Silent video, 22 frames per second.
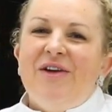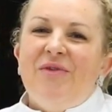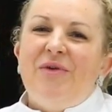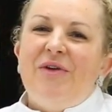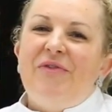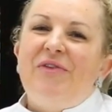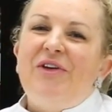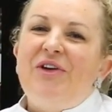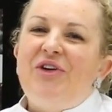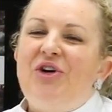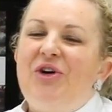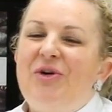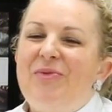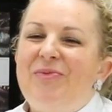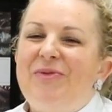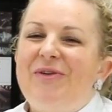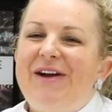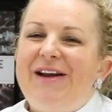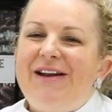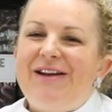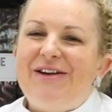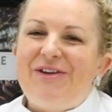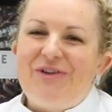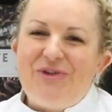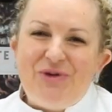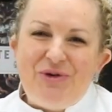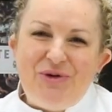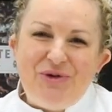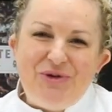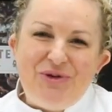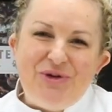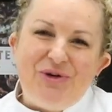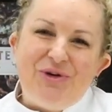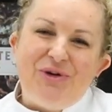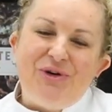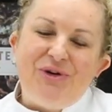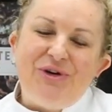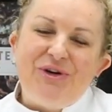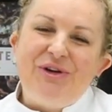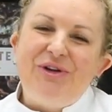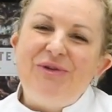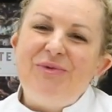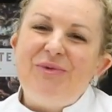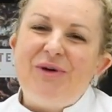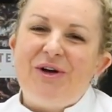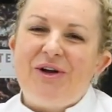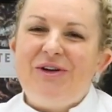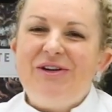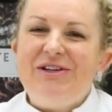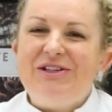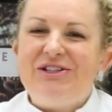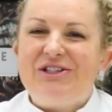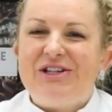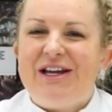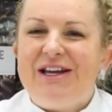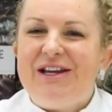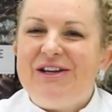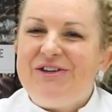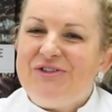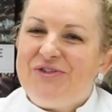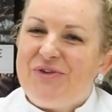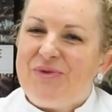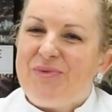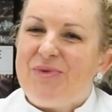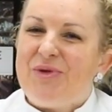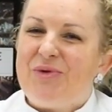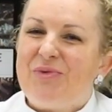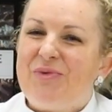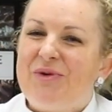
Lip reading: We've incorporated all the oil. We're going to change from the